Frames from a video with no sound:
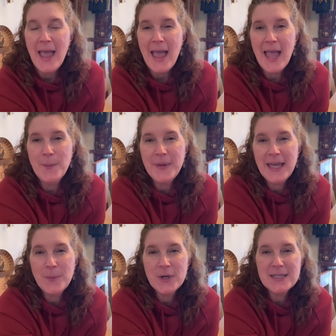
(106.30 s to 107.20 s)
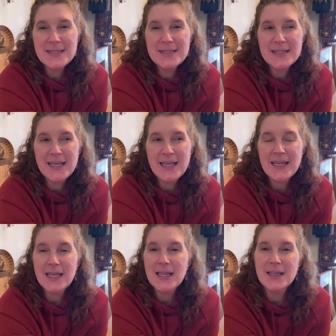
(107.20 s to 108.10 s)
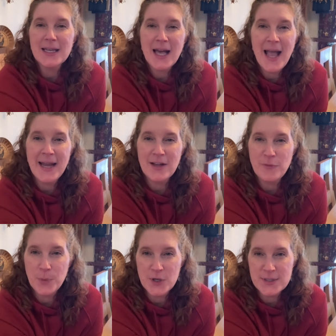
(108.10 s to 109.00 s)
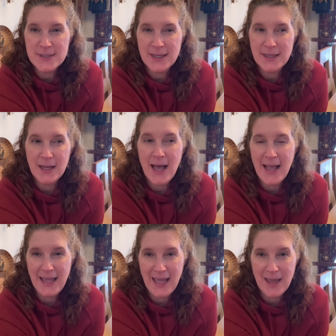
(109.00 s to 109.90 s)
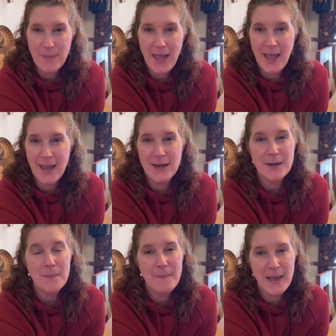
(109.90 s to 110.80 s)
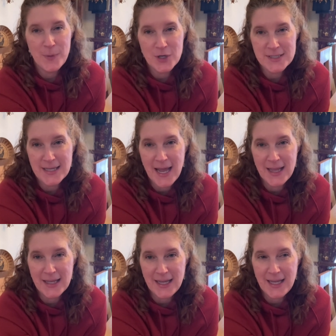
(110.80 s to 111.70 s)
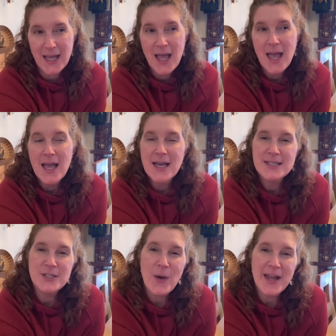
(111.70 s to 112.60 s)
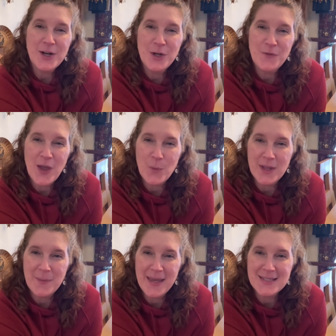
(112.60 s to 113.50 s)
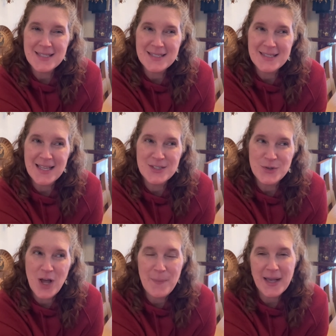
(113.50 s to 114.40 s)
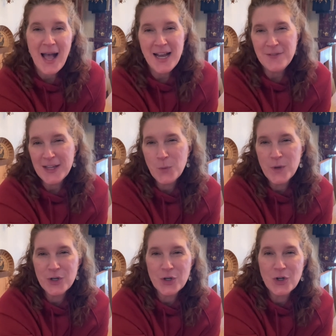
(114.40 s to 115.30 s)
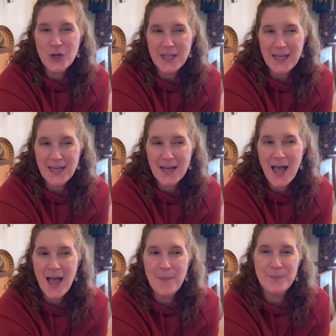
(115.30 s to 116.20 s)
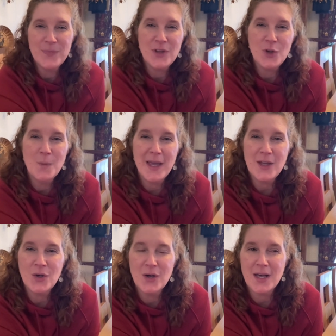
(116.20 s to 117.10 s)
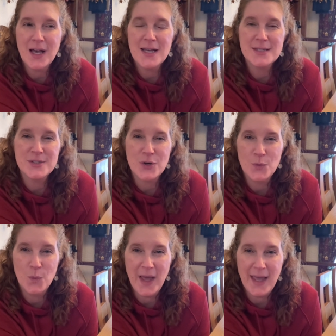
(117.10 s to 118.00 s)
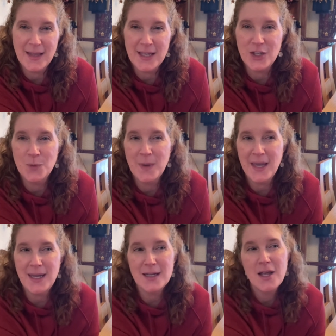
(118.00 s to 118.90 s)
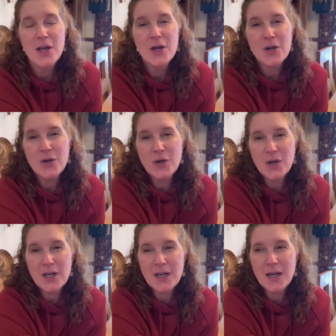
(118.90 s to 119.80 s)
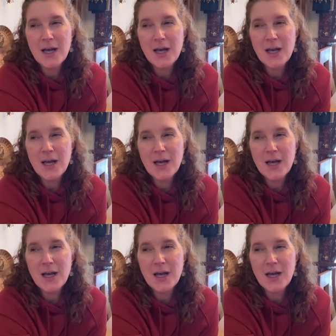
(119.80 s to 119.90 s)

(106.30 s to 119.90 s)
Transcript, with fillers: and be able to see the kind of person I am and my personality. So I don't know if that really makes sense or not, but kind of like when you're cooking, um, you might cook a certain way. Like you might cook